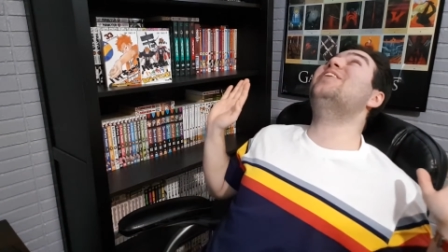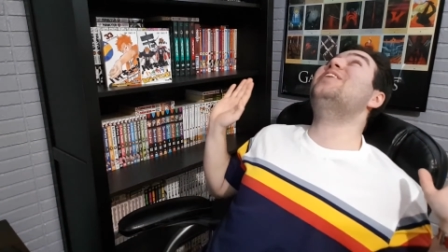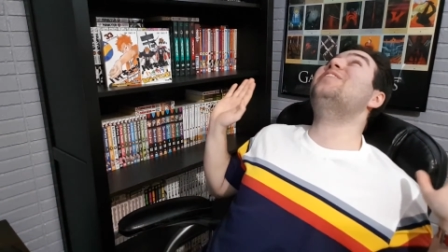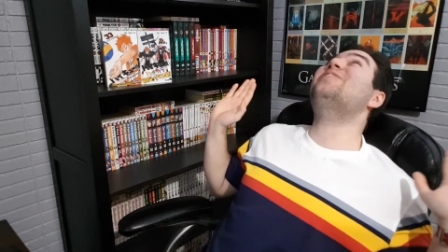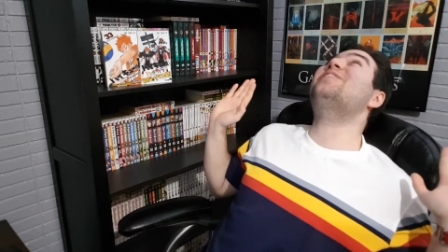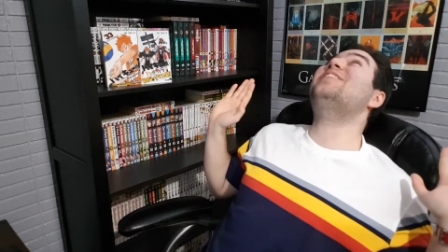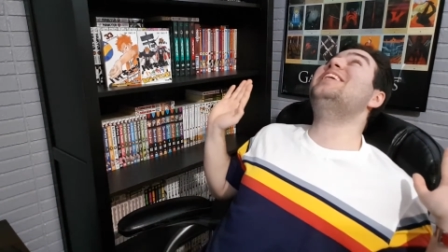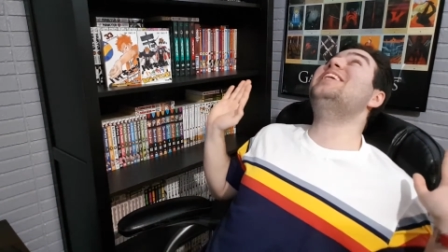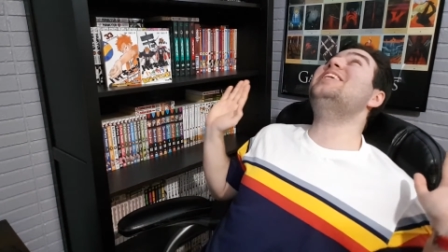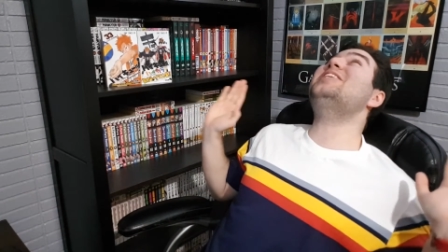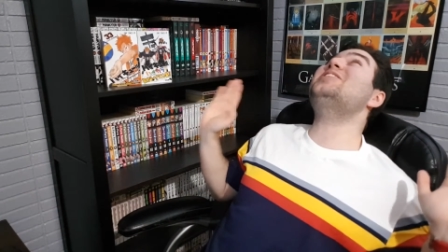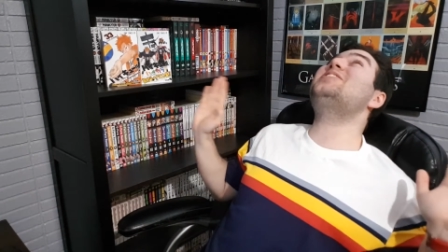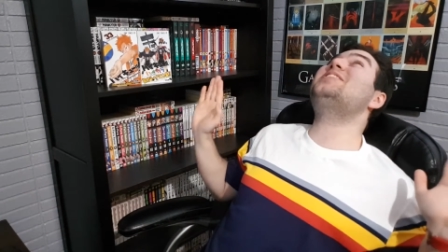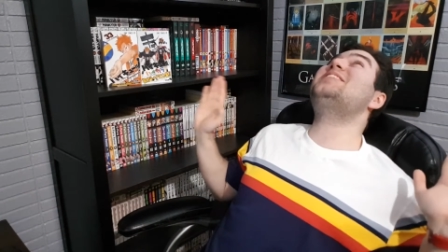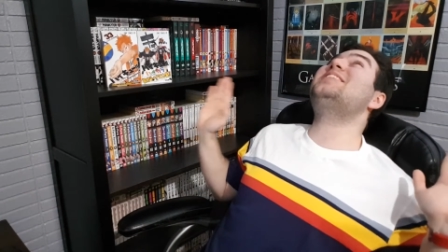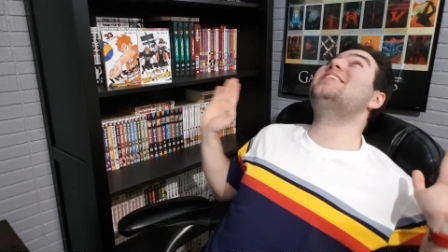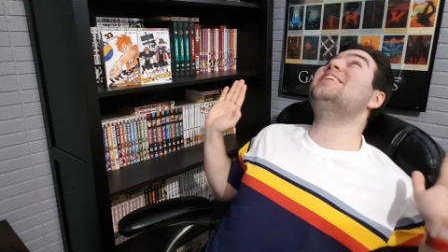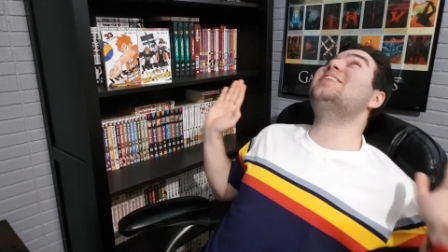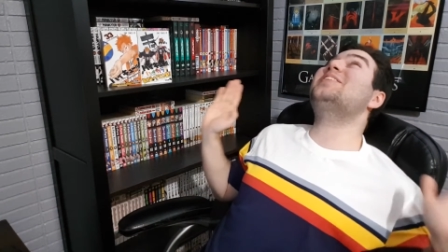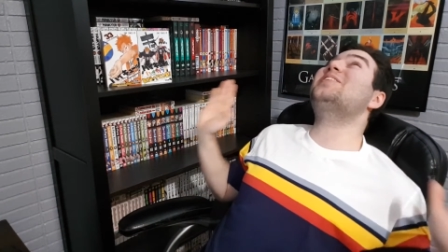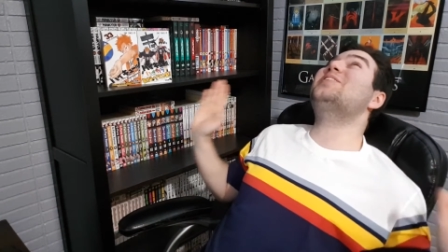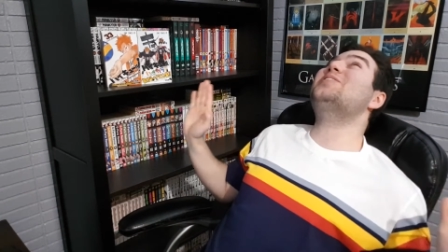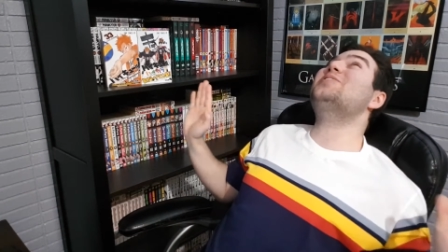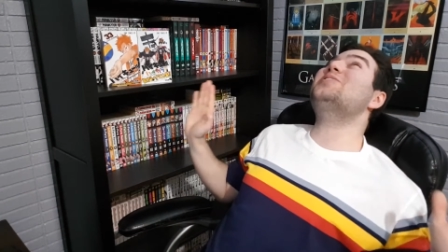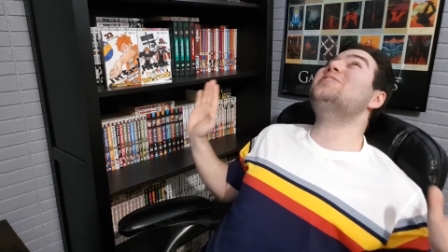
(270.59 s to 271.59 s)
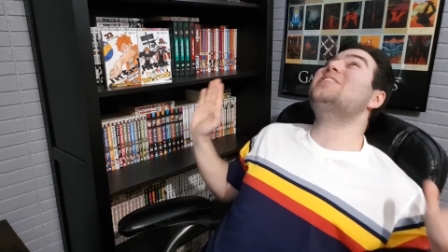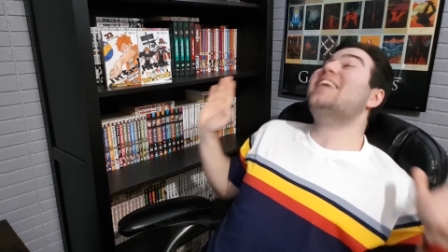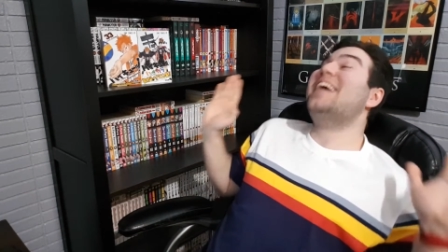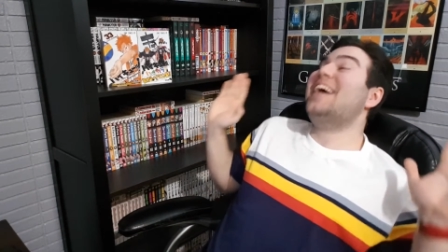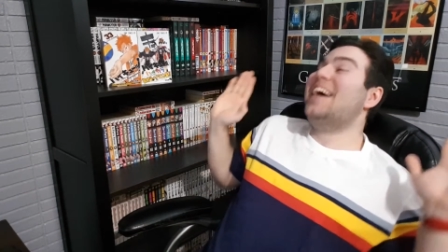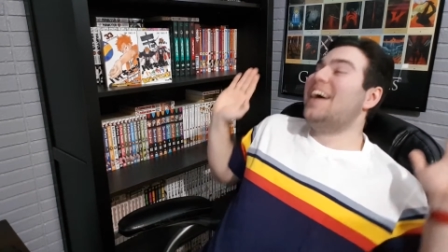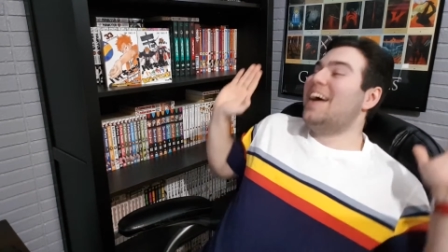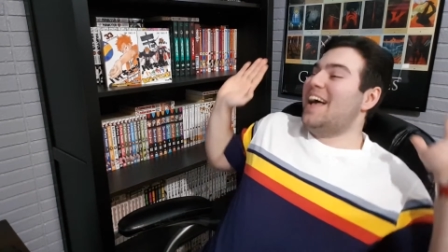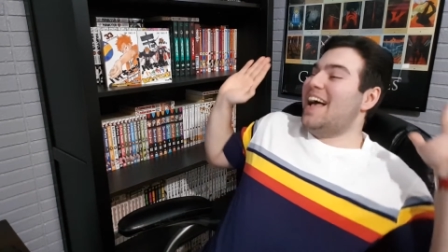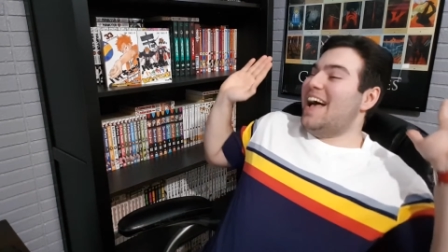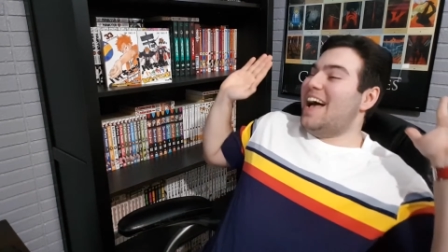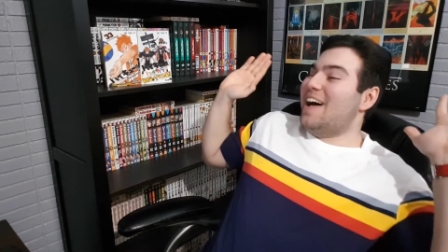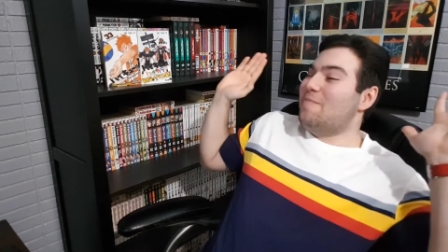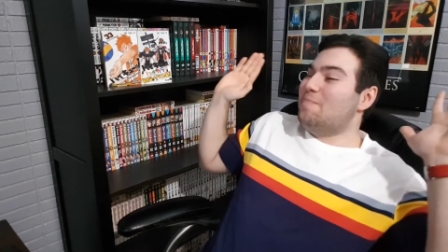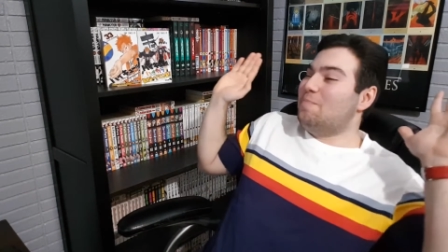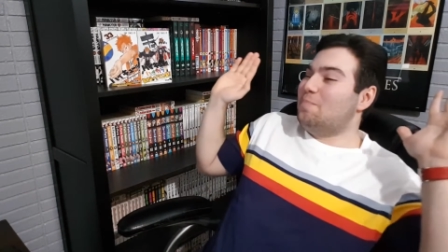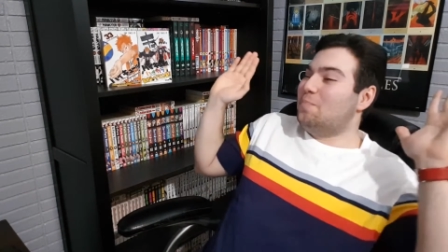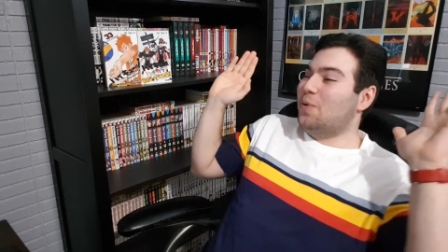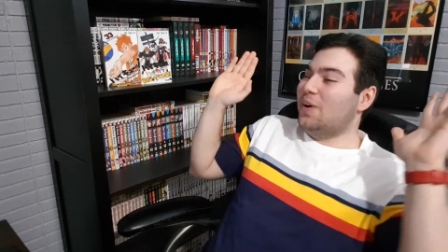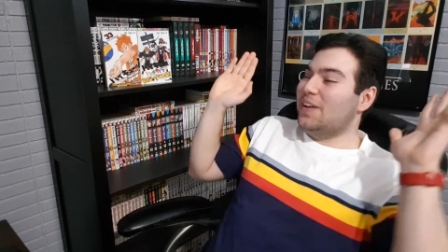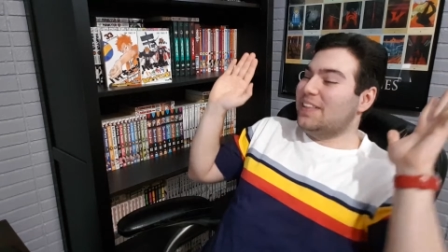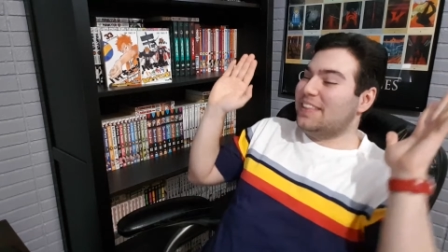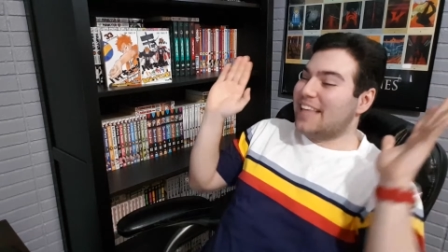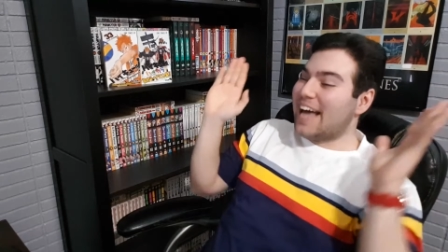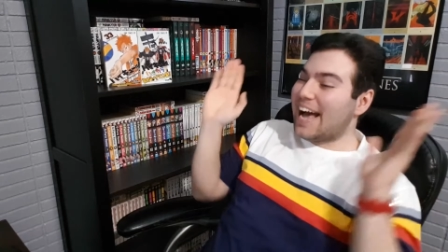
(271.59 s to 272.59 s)
If these sickles
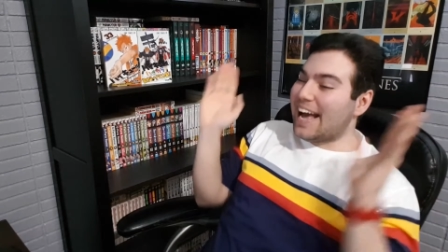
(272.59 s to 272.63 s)
Put